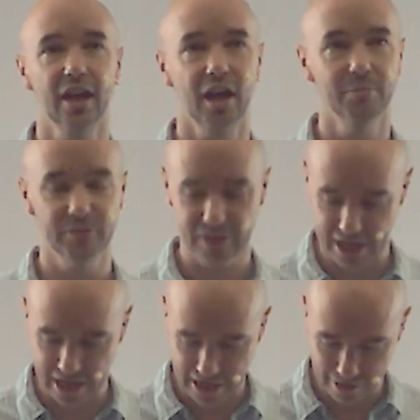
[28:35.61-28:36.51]
comes
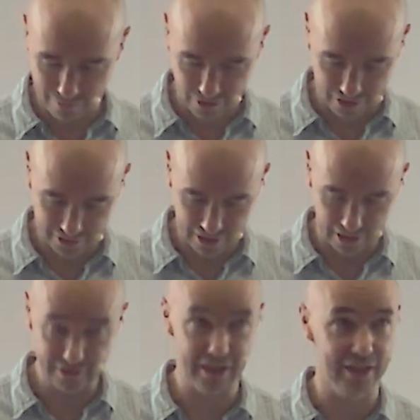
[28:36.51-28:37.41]
here in verse
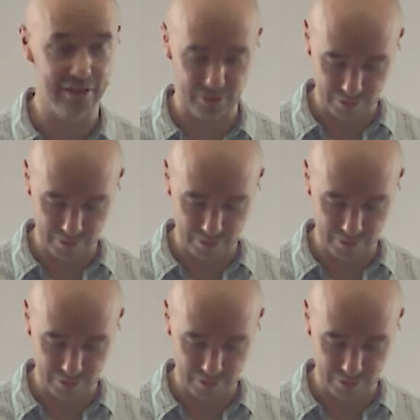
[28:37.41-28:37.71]
13.